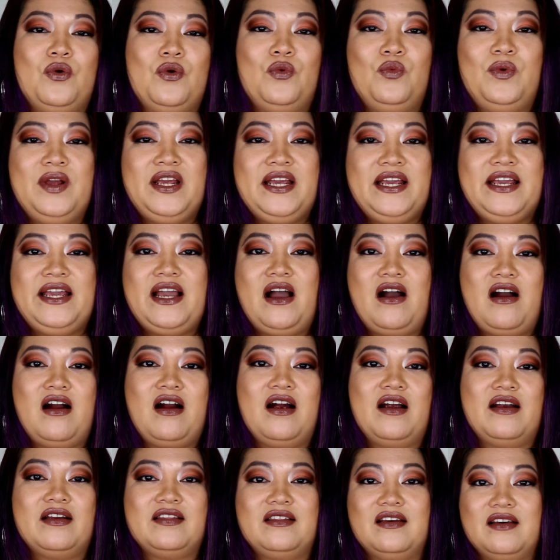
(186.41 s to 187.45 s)
We
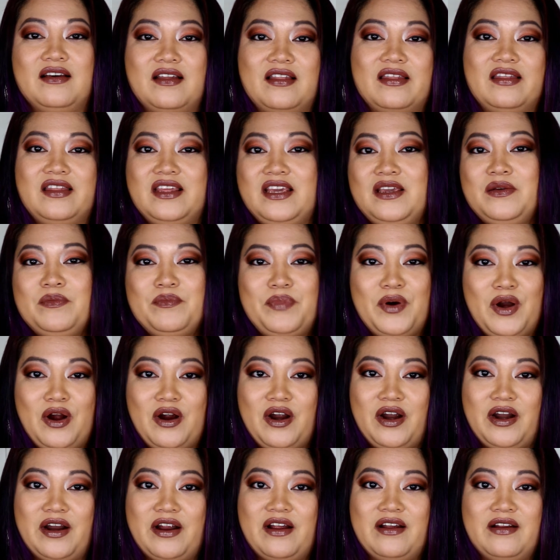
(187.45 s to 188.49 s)
are the theme
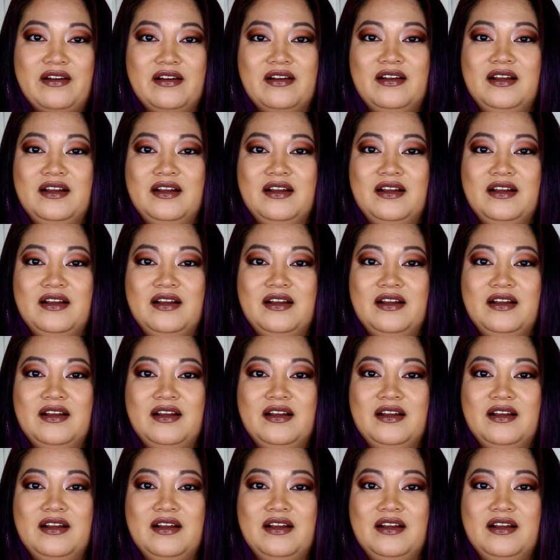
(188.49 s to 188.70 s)
park